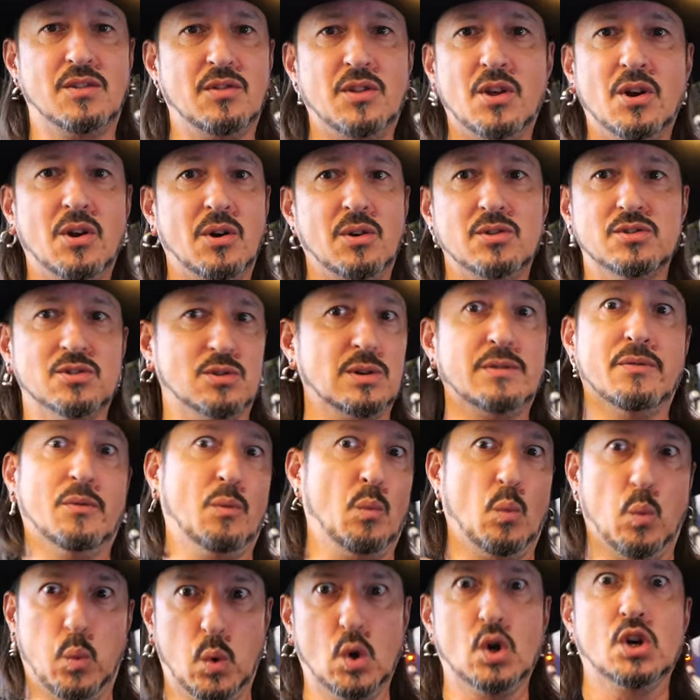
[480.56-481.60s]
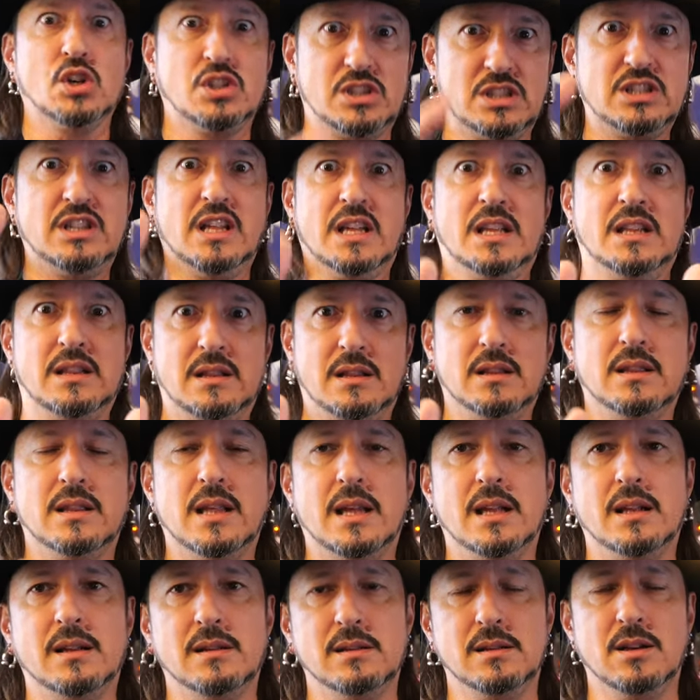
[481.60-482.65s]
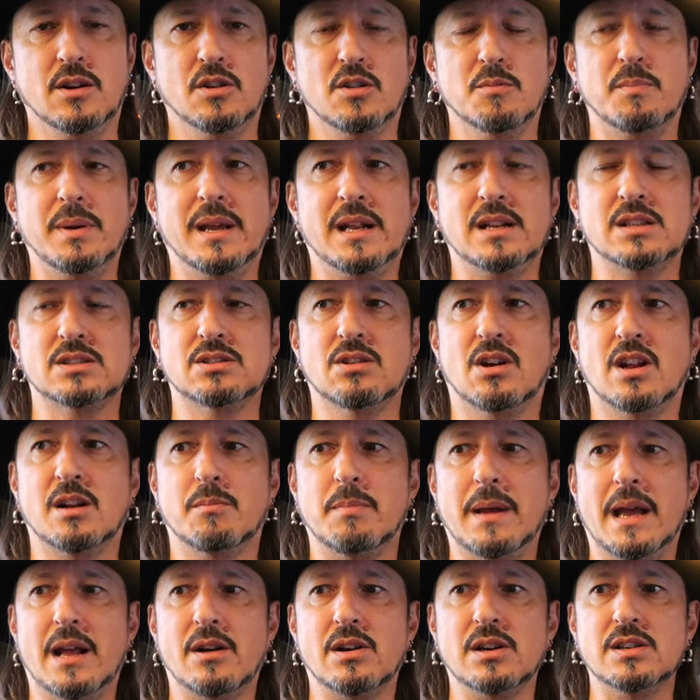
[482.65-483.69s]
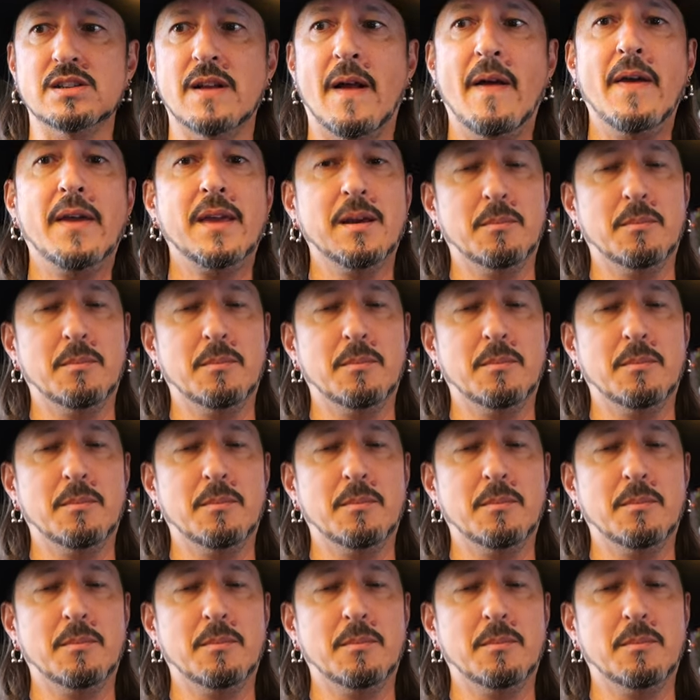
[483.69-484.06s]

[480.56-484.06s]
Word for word: on those are even worse than than you know the Panasonic batteries,